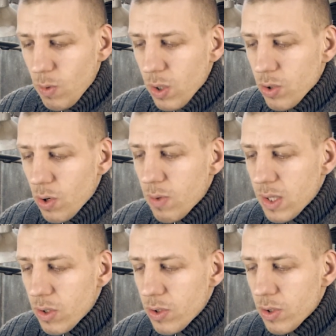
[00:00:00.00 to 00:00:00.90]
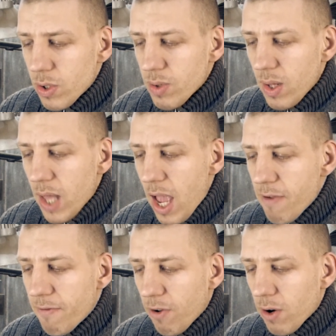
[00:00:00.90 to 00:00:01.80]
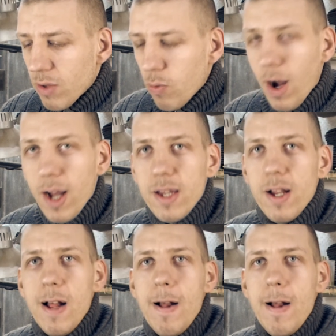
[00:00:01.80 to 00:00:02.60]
what rockle do you usually aim for and why?